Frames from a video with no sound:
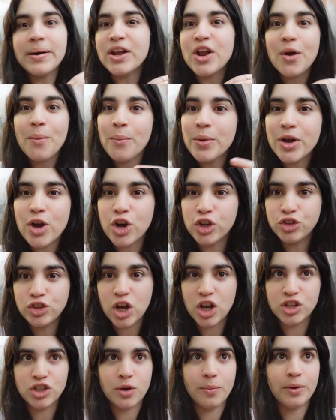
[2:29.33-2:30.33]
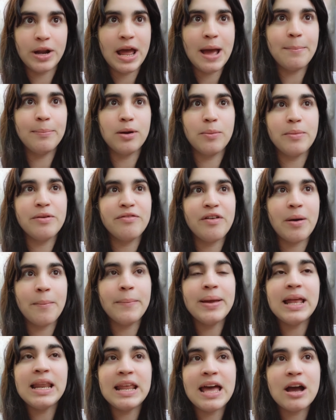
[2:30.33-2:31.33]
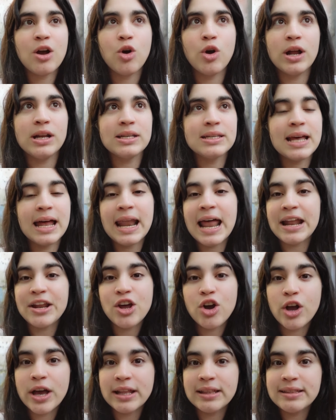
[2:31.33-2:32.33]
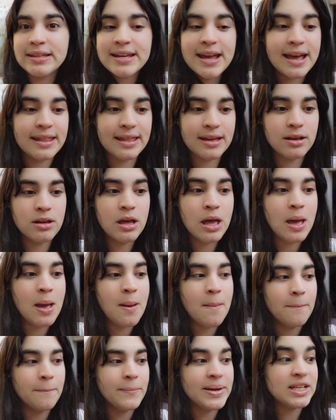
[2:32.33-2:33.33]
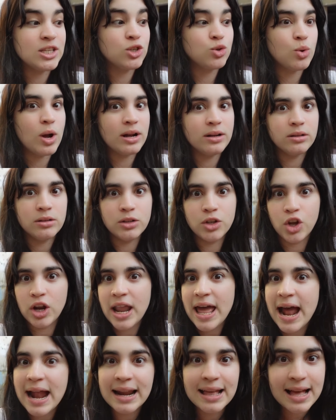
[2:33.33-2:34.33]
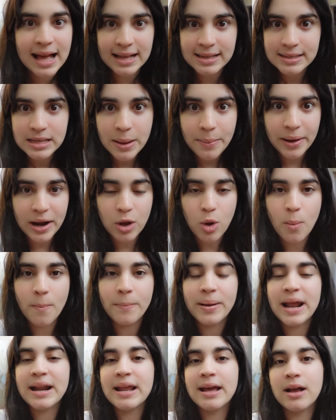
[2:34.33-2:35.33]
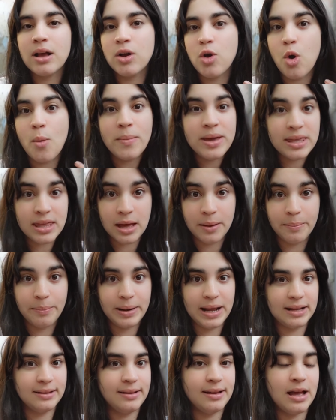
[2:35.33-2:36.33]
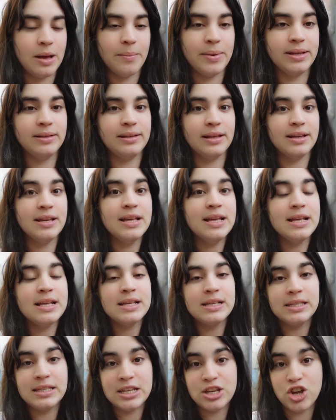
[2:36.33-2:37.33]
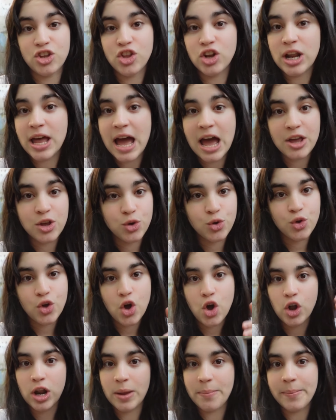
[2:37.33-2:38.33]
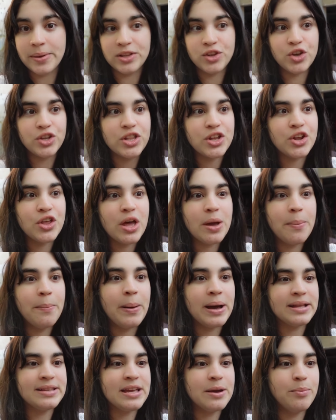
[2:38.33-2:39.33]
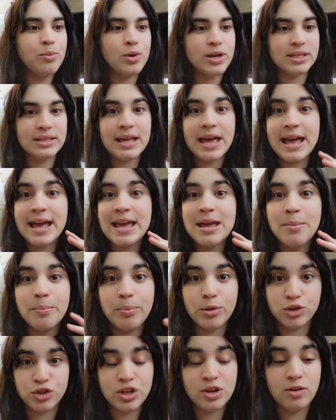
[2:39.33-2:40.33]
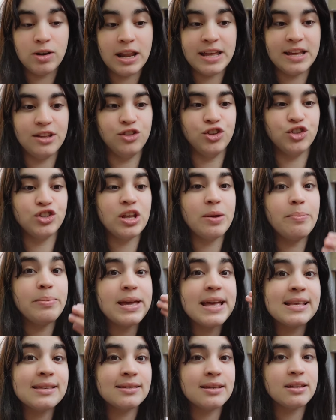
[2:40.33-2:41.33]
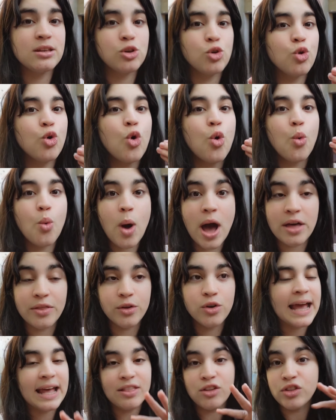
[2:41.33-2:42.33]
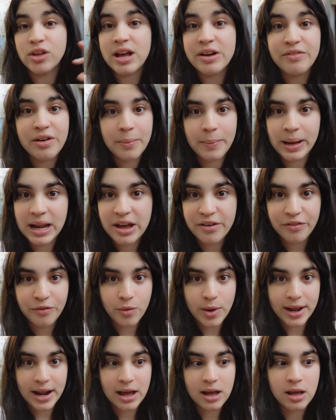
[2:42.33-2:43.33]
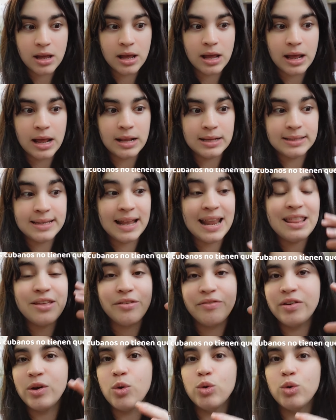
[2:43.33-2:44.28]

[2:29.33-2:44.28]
But it's very expensive. For example, my family, with the salary they have monthly, they can't afford to buy food practically. It's impossible if I don't help or send them money from Spain. And then think about a Cuban who doesn't have family abroad. It's very difficult for them.